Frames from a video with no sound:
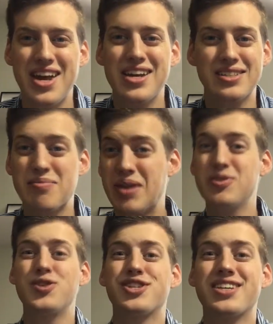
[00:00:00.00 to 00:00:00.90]
Sometimes
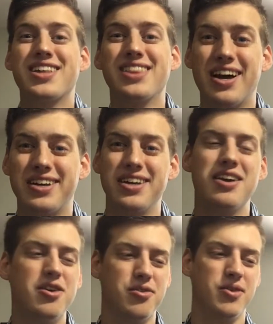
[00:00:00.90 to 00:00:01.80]
you just get lucky,
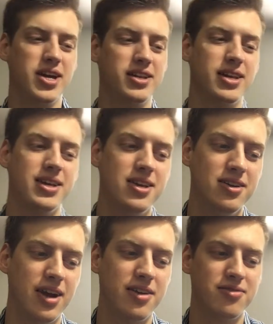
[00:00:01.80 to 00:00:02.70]
right? Like here
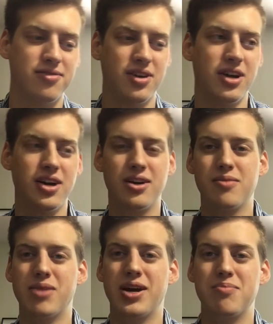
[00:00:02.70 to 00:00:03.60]
I have
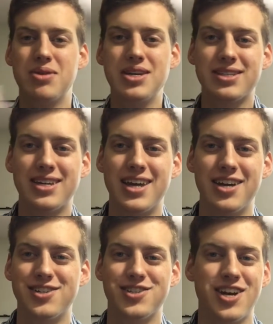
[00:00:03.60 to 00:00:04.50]
my PSA
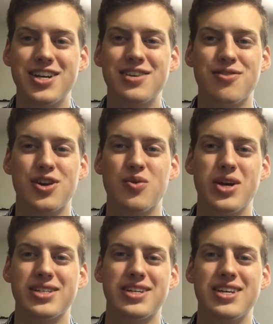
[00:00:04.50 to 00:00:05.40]
10 Shining
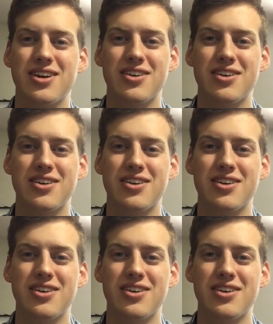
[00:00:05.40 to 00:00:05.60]
Rayquaza here.